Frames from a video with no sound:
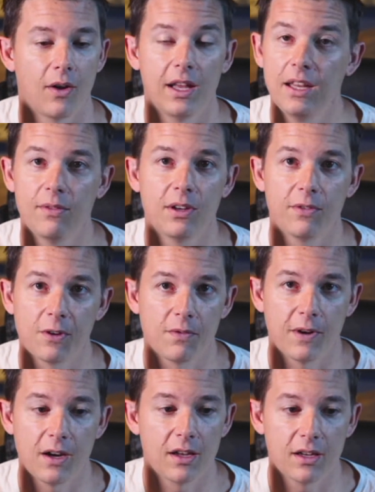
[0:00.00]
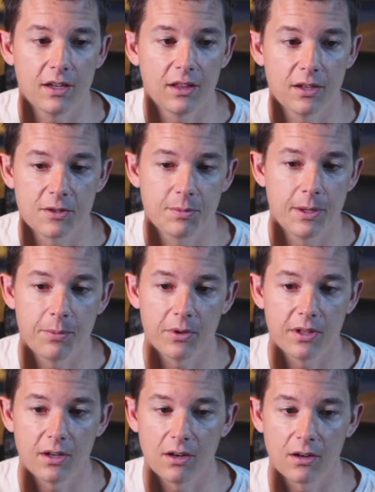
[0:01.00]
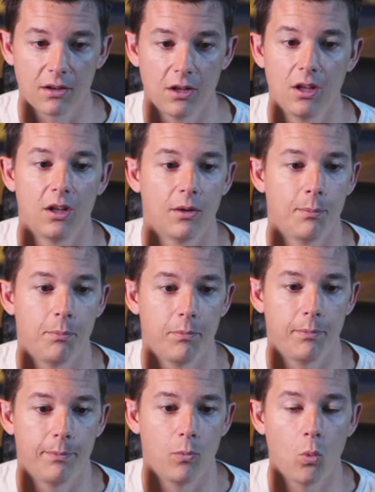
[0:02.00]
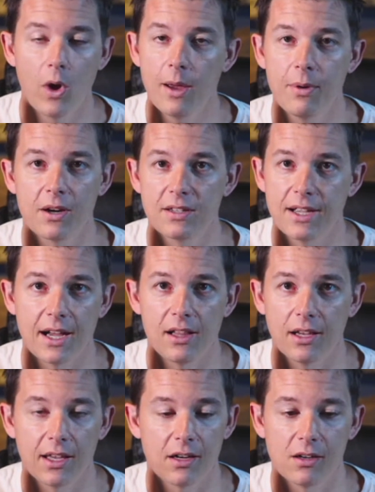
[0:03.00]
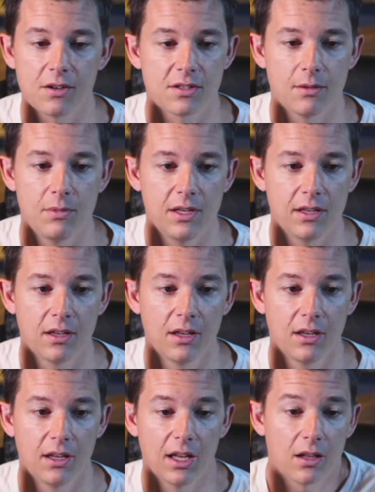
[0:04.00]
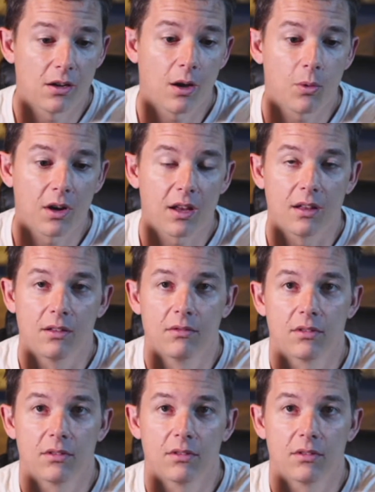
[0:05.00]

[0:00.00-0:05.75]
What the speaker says: And even if you're very good, there's people that are way better dialogue editors than me, and they're not working.